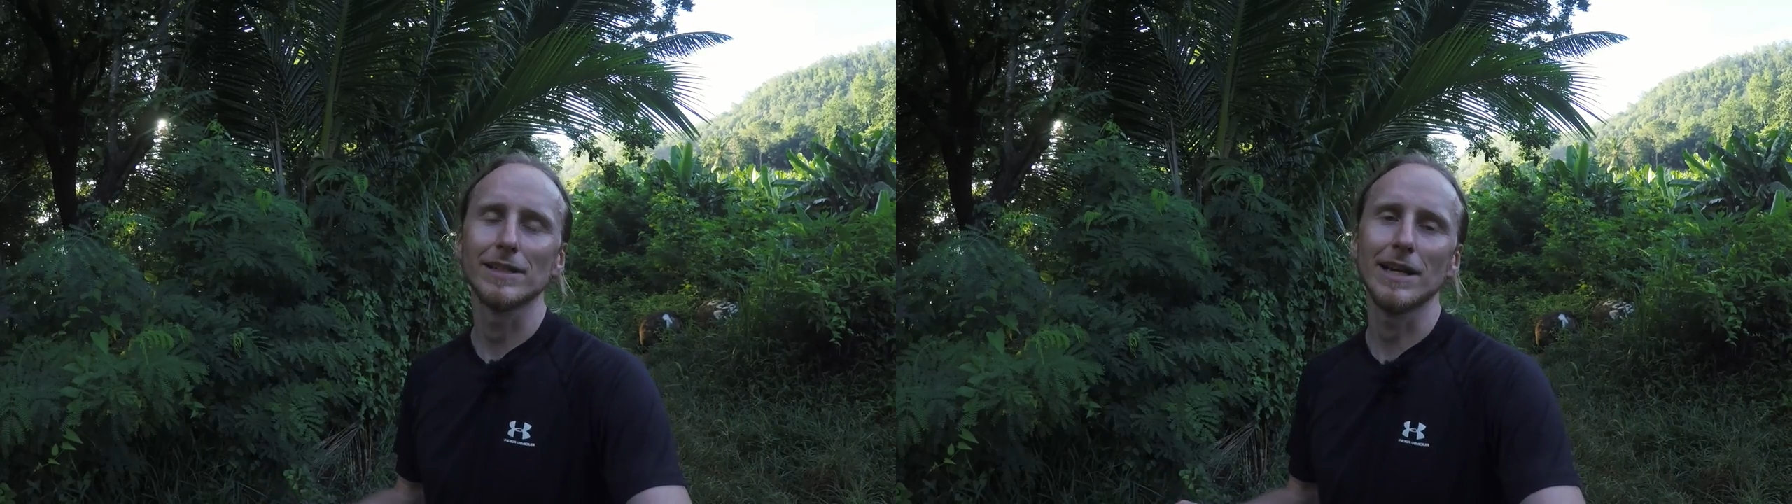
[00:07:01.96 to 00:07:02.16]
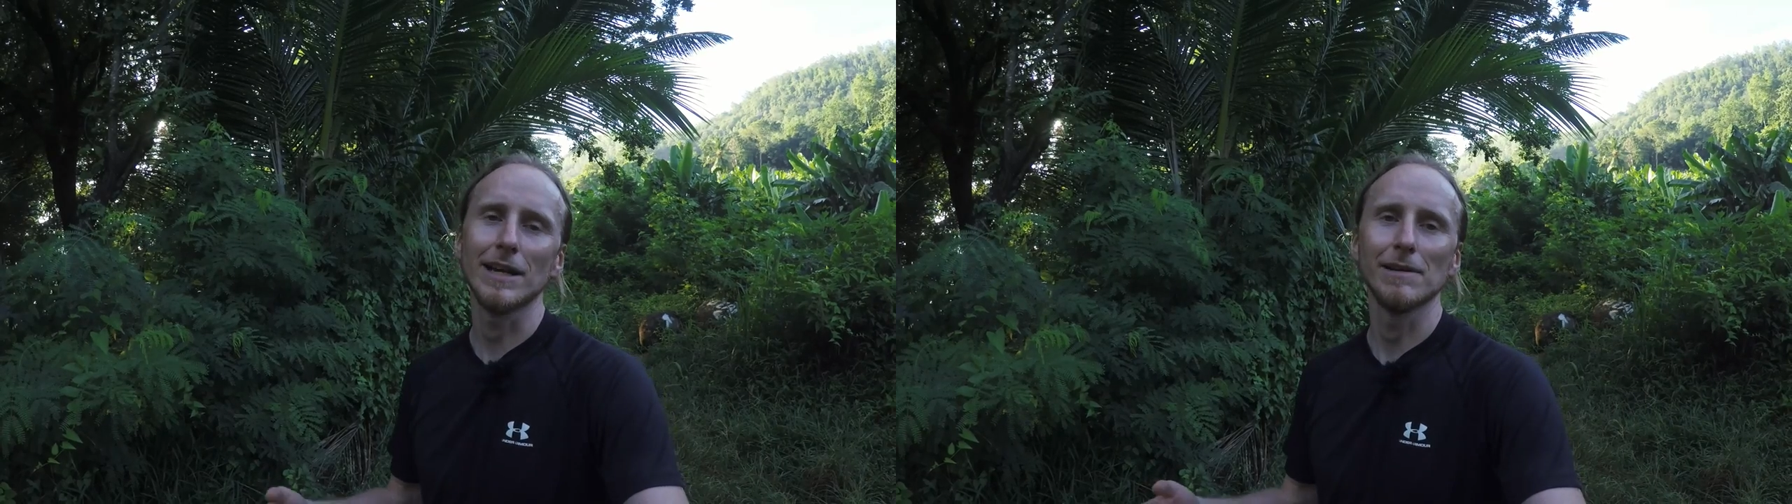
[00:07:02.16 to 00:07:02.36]

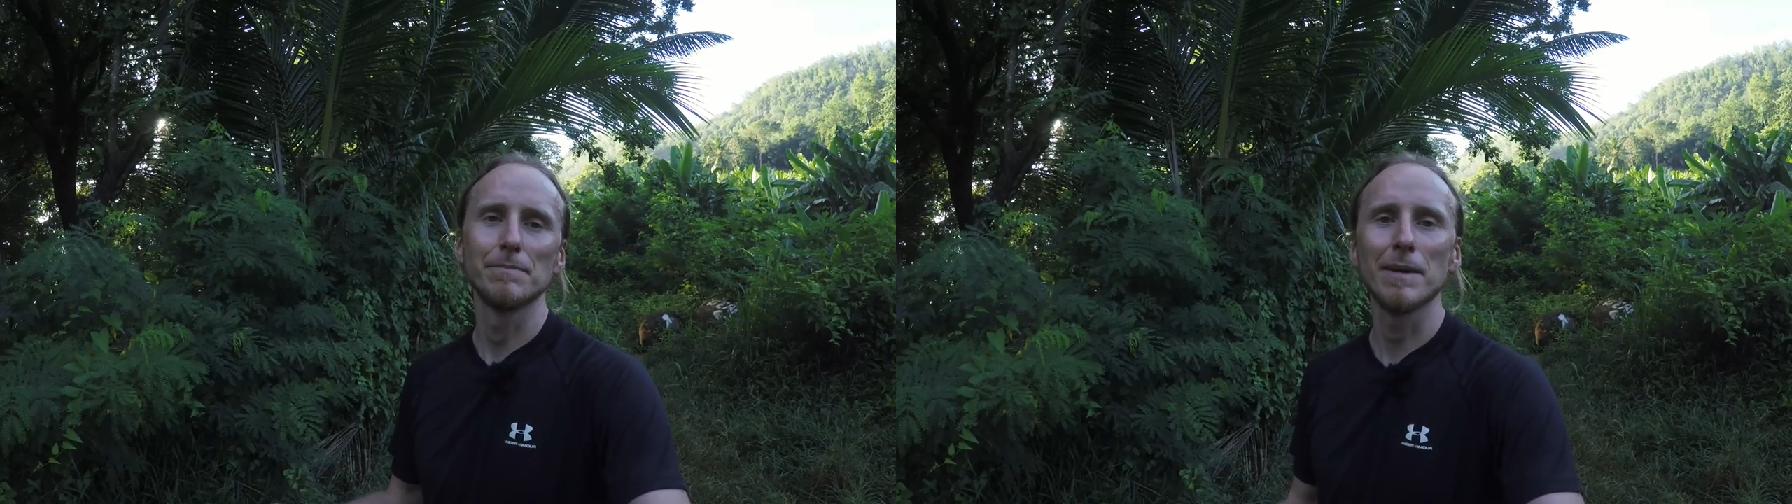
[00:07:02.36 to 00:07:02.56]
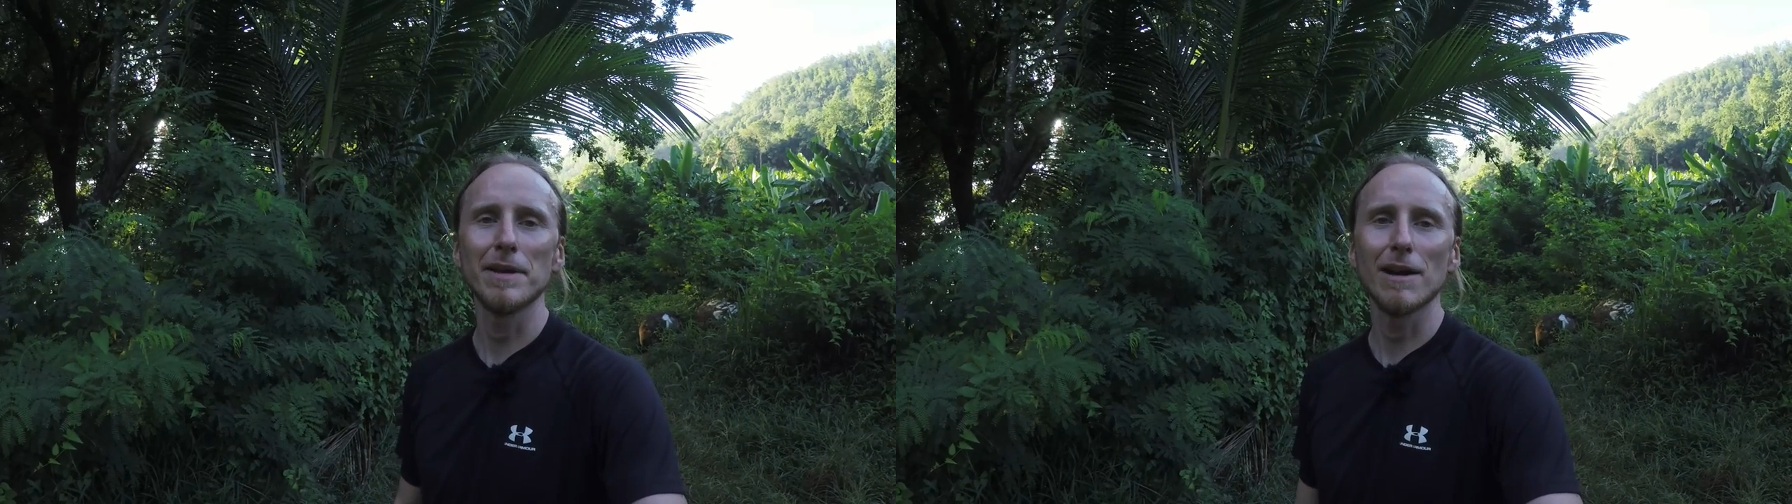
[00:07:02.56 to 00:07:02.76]
yeah,
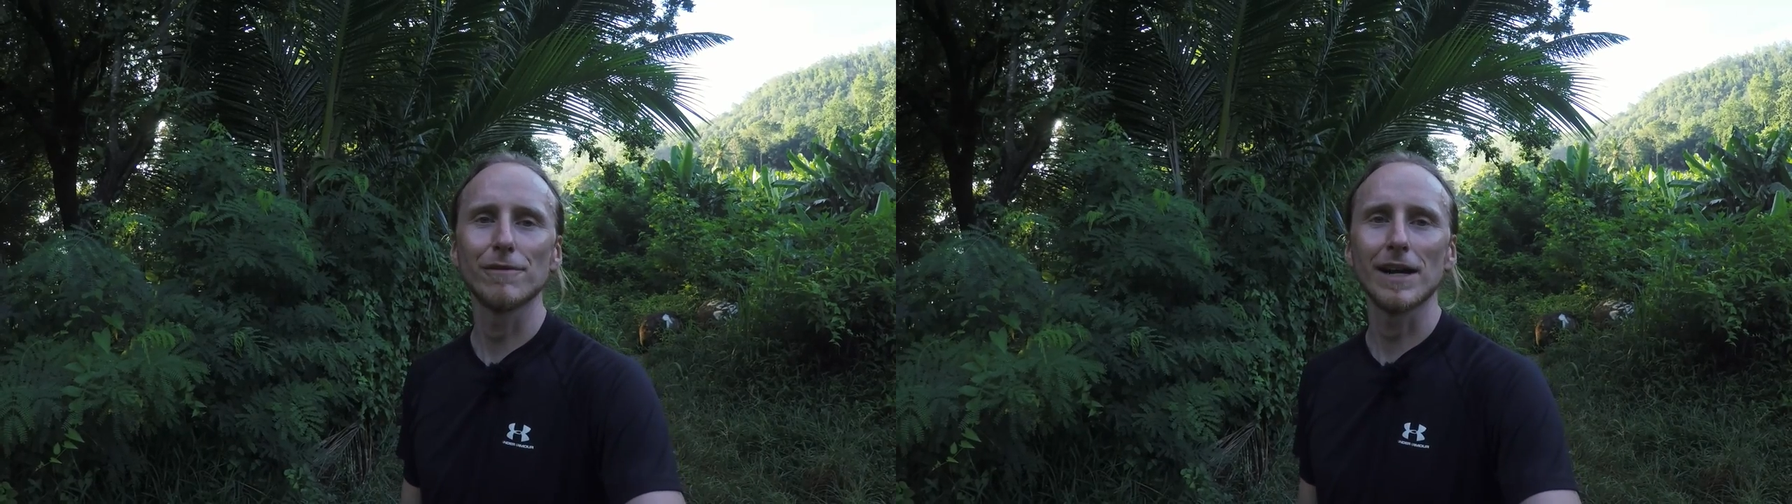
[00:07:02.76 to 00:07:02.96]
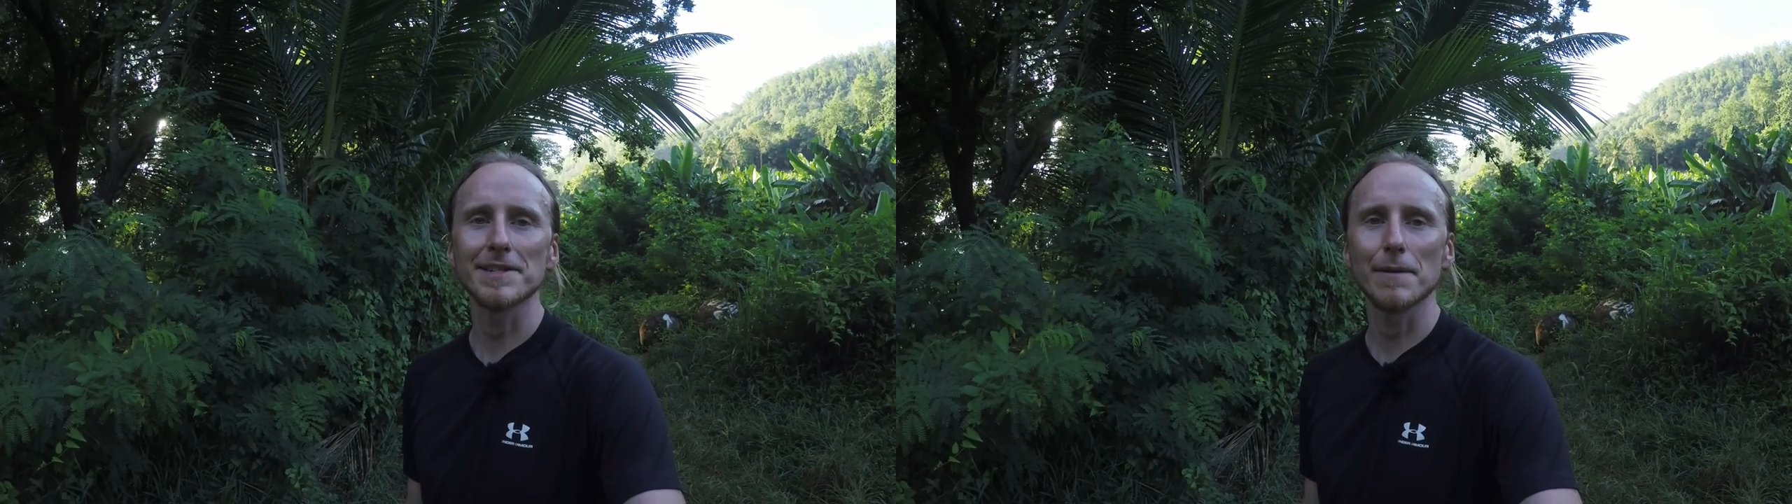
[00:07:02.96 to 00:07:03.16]
maybe I find